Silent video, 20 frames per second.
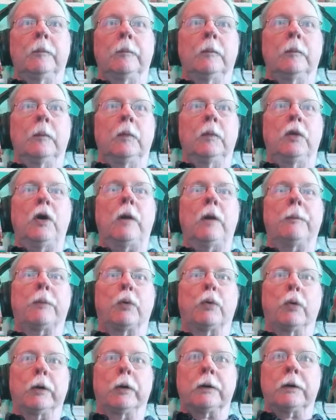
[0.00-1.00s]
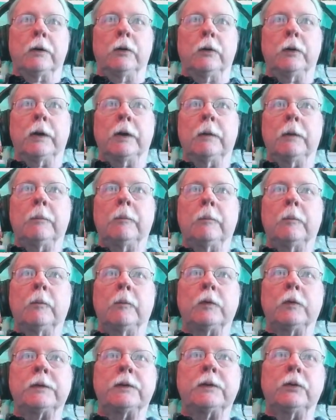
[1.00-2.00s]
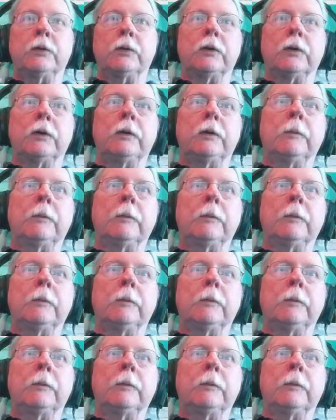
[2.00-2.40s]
Not borked. Okay, we're still good.